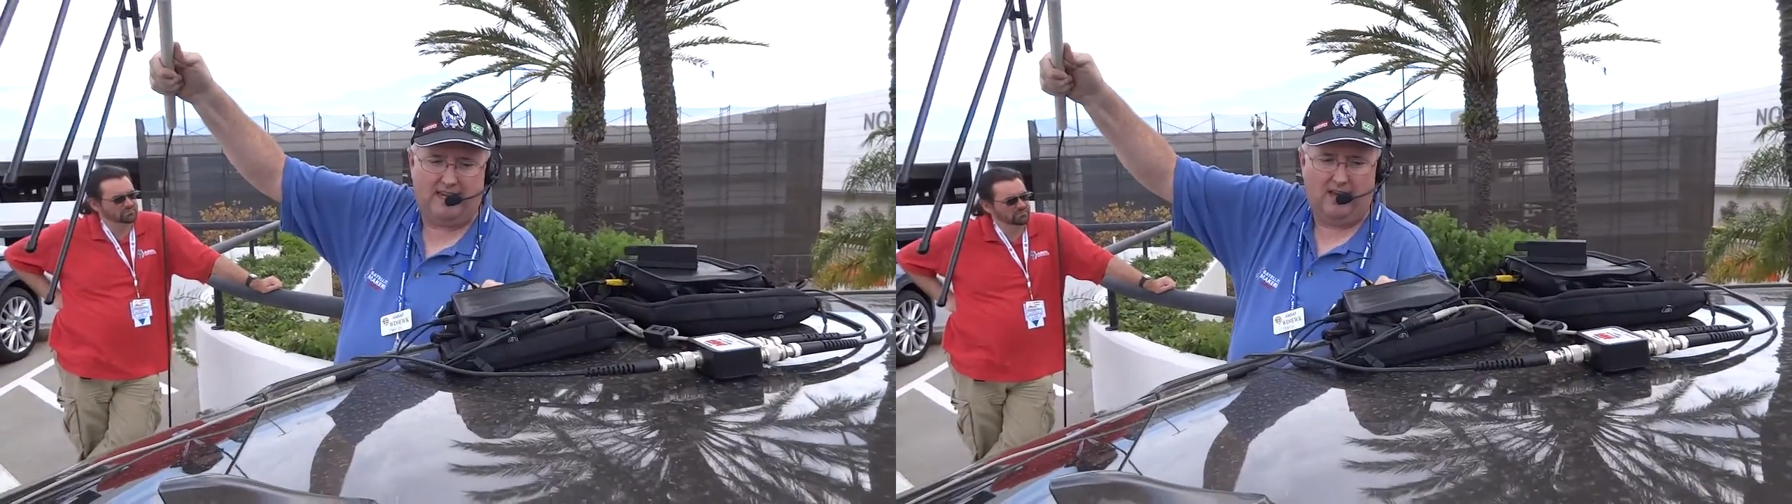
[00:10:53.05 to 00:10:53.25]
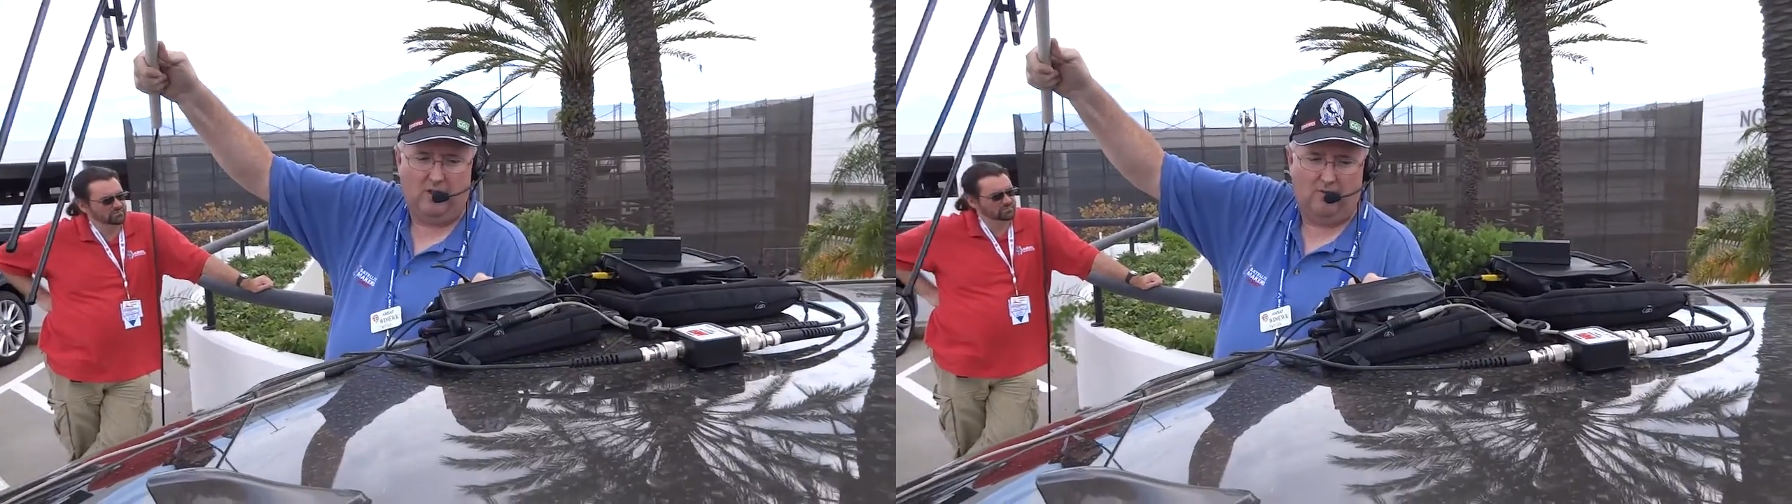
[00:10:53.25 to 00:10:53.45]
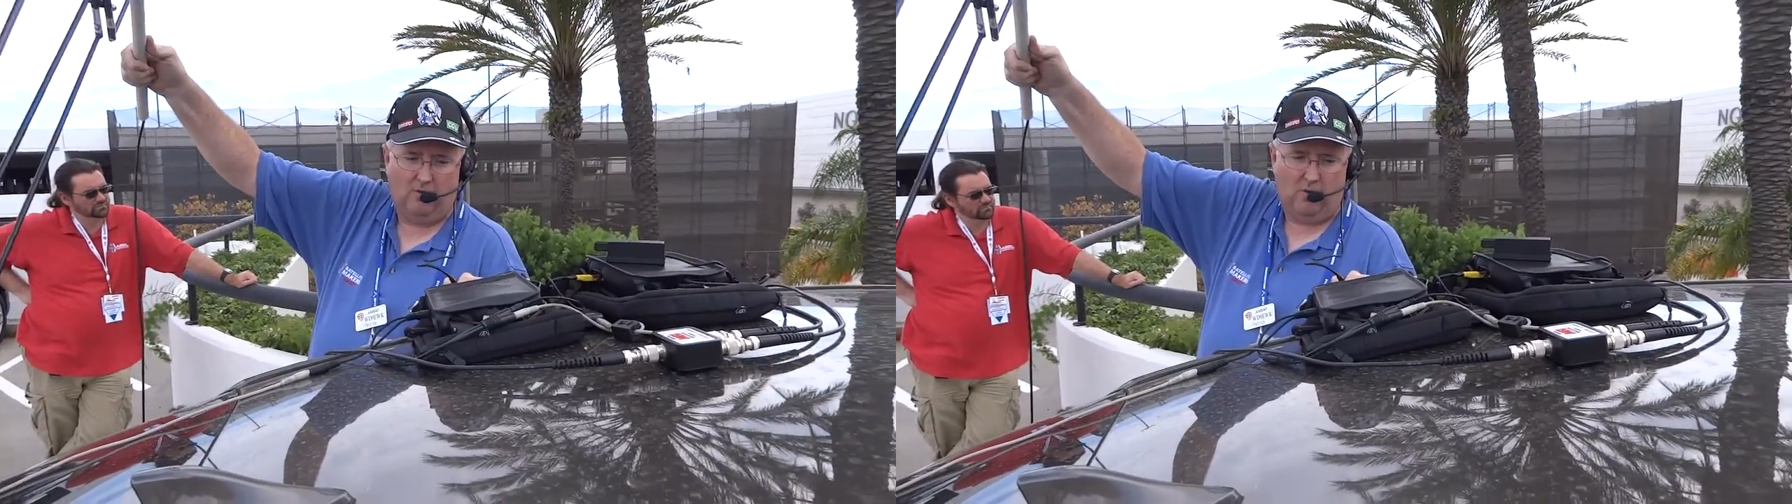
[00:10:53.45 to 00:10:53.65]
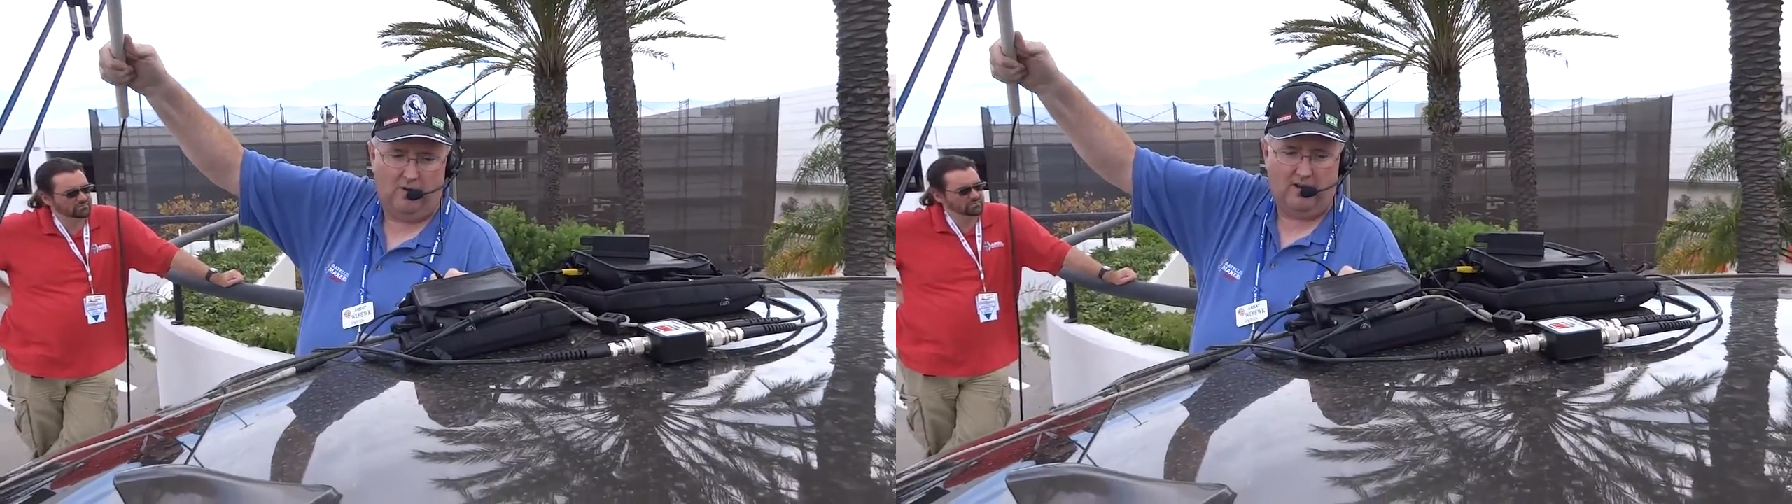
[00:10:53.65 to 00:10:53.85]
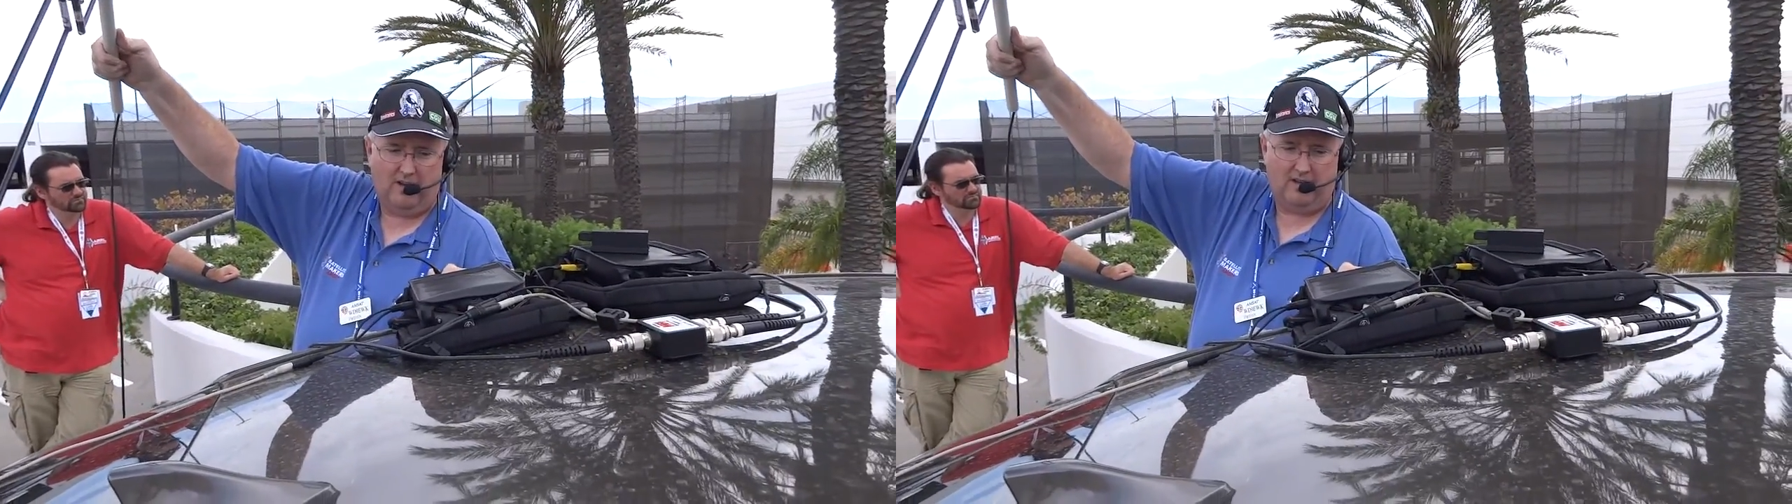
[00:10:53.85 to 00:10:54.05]

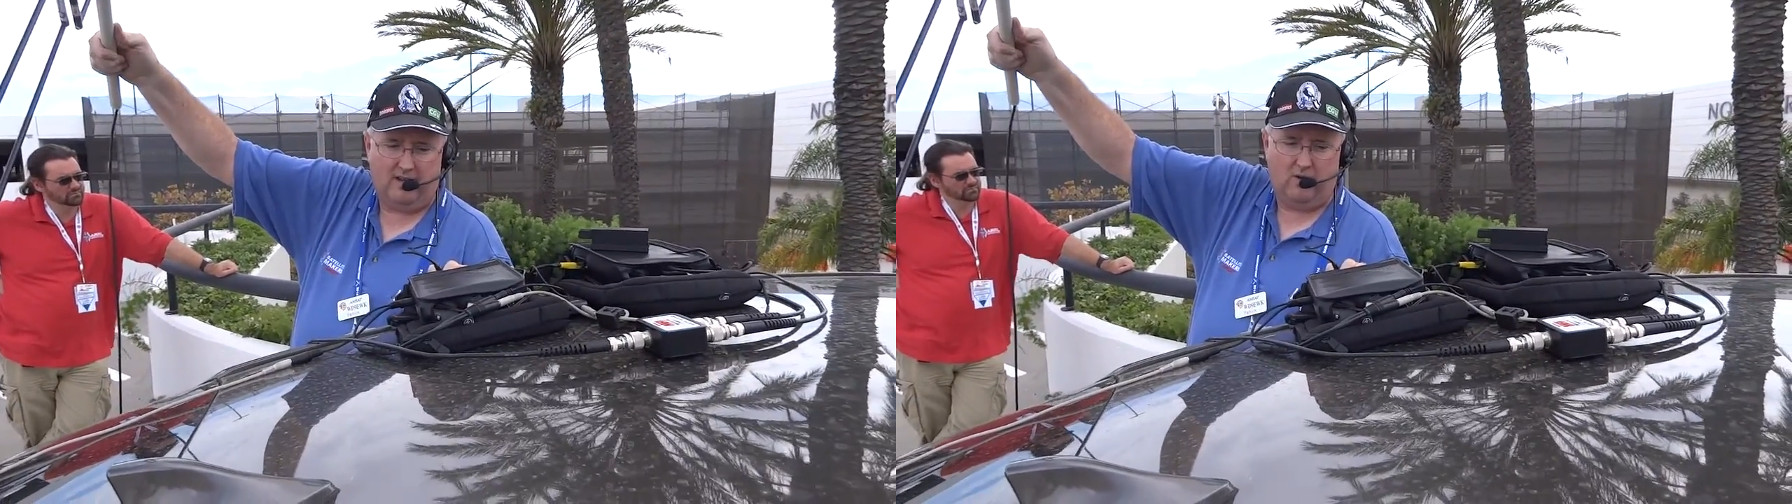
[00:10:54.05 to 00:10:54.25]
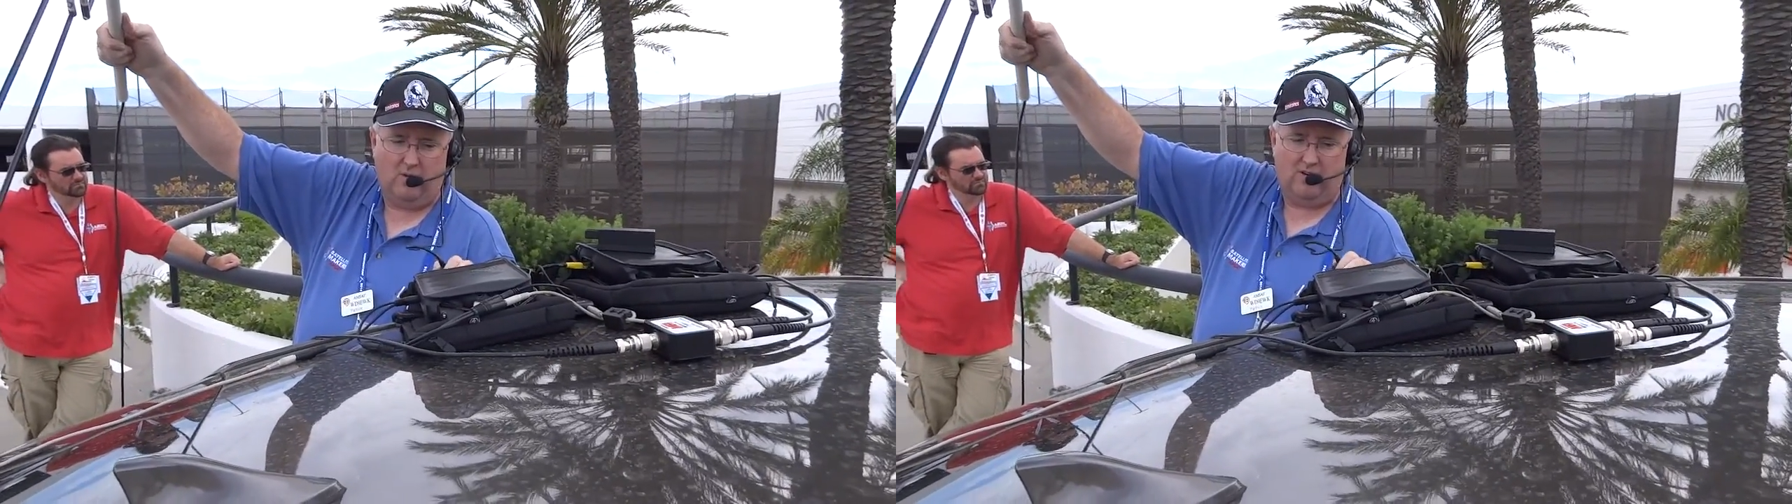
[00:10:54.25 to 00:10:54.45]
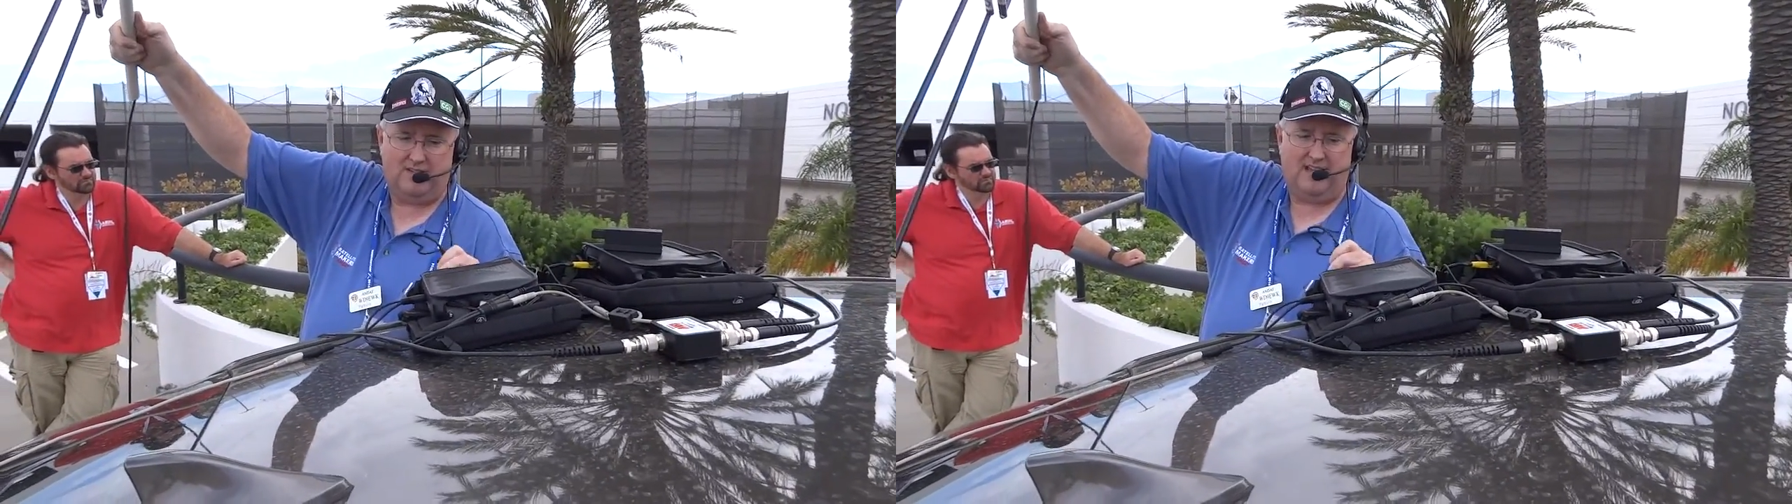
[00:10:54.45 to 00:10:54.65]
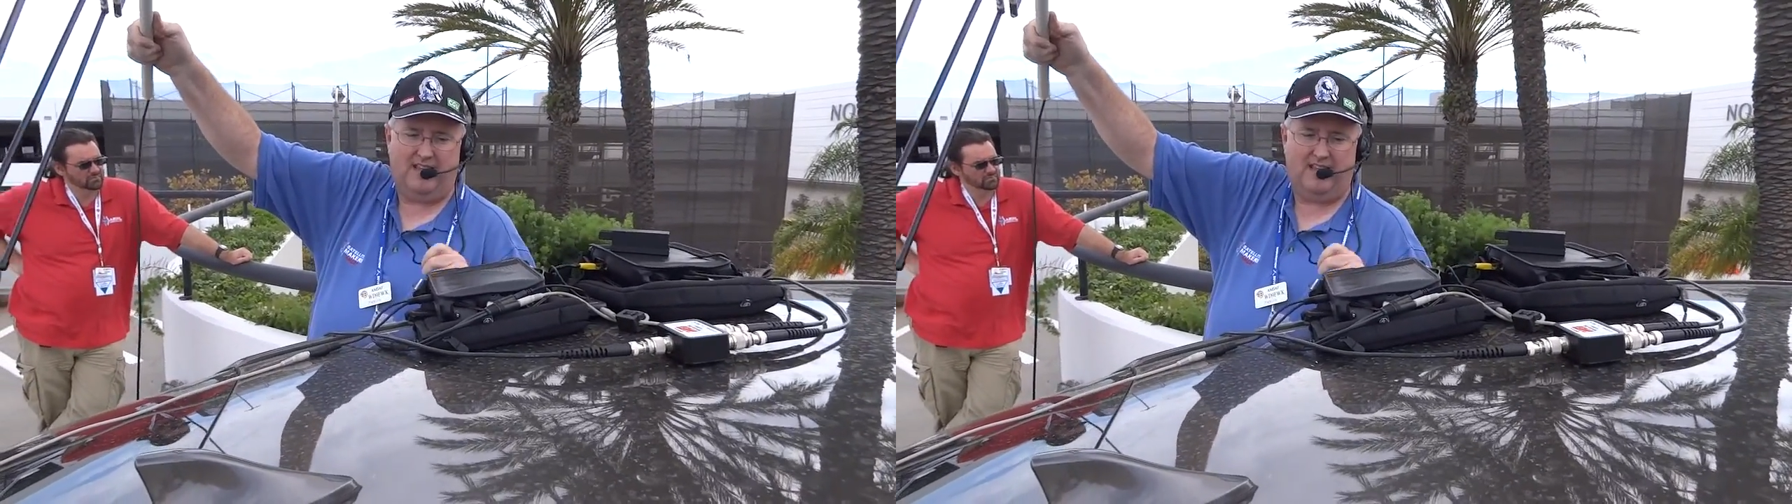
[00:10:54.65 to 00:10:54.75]
California. QRZ.